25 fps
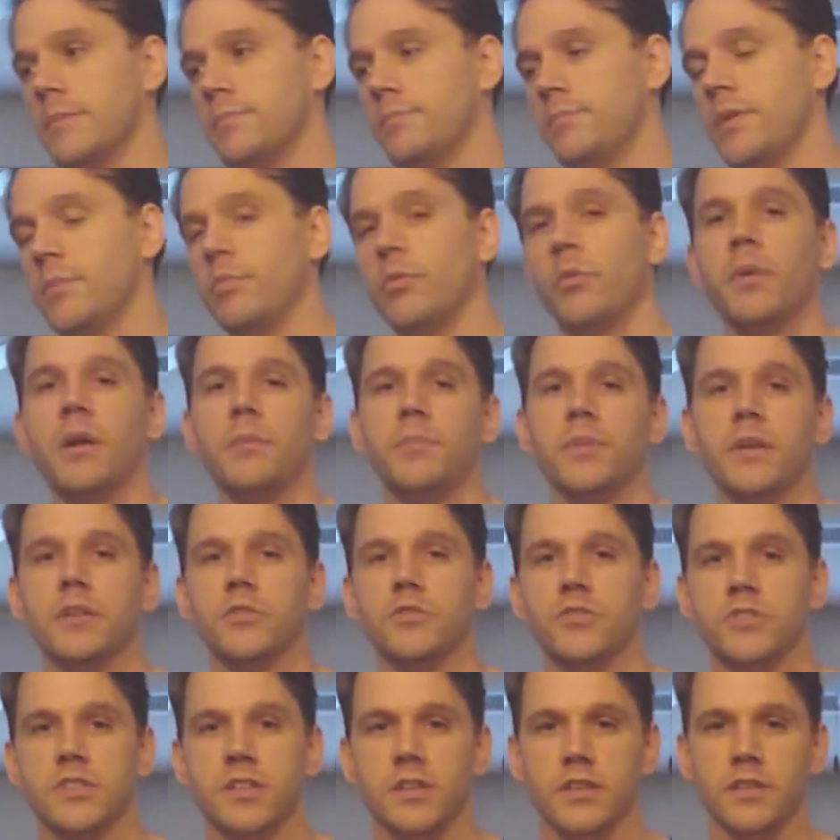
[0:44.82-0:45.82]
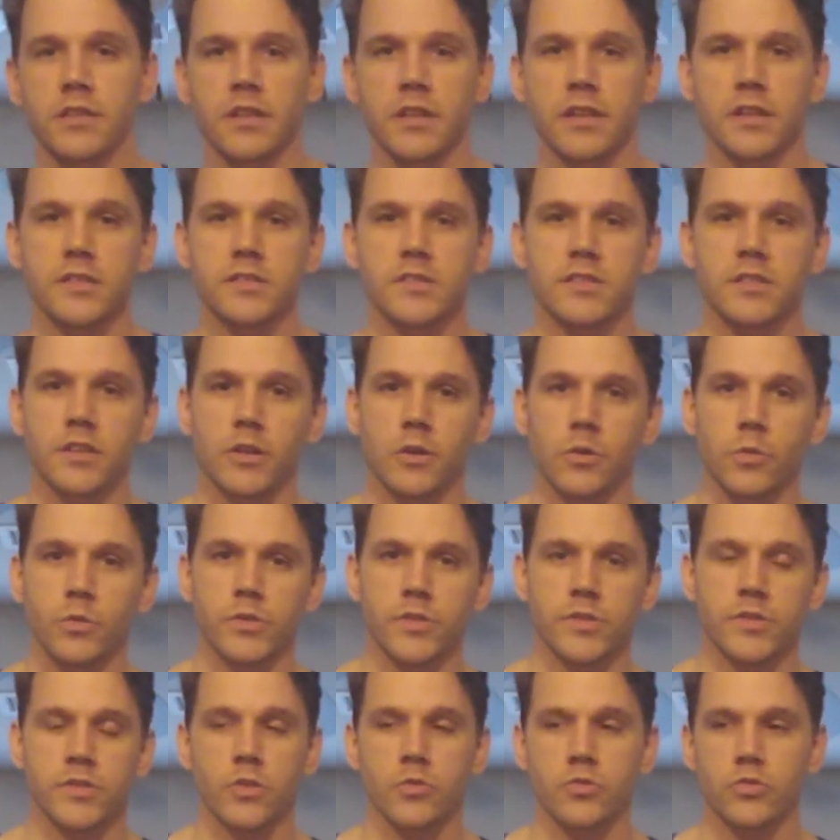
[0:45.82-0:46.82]
People might be interested in this, with
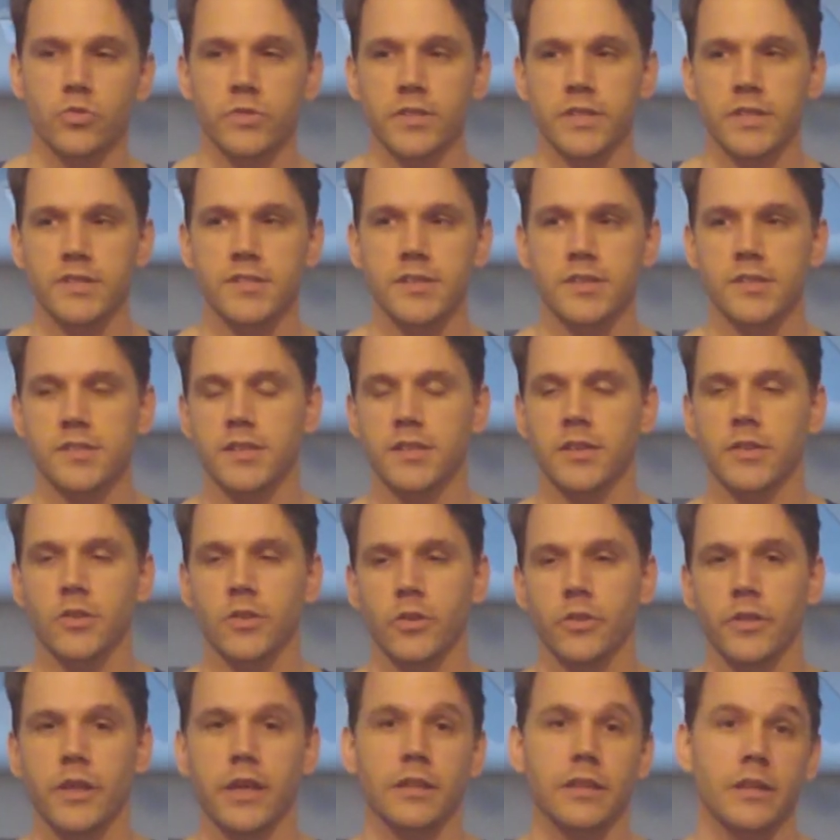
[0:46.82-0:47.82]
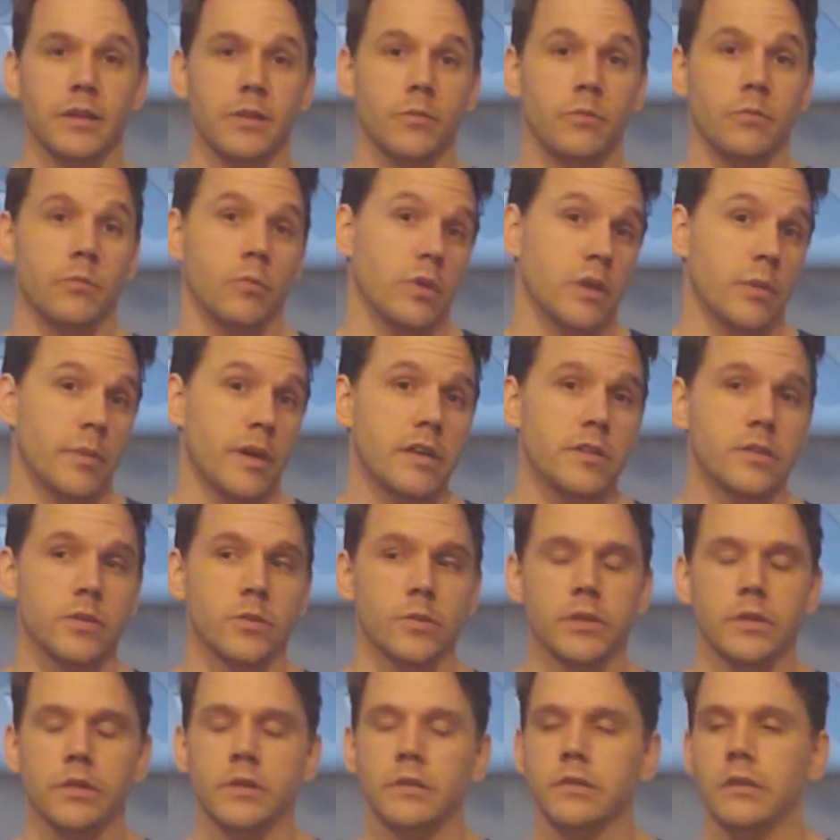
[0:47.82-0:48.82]
the social distancing and all that. Like, what am I
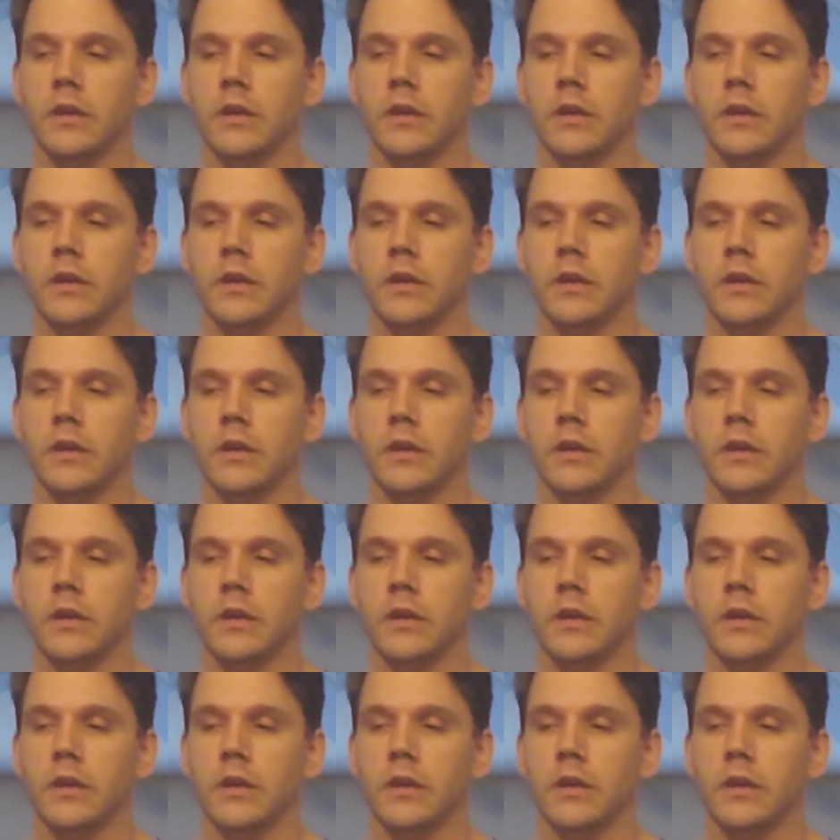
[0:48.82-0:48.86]
doing?